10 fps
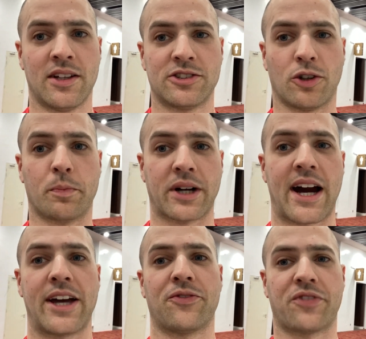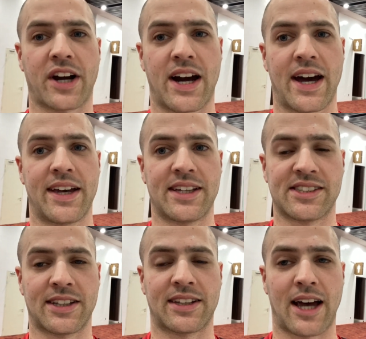So Brian Fry is
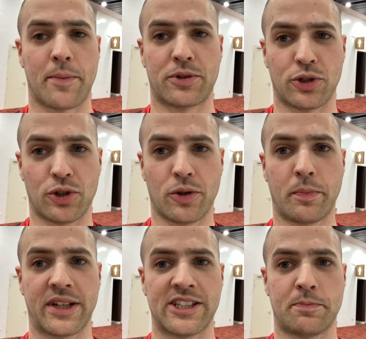in the top two, but he's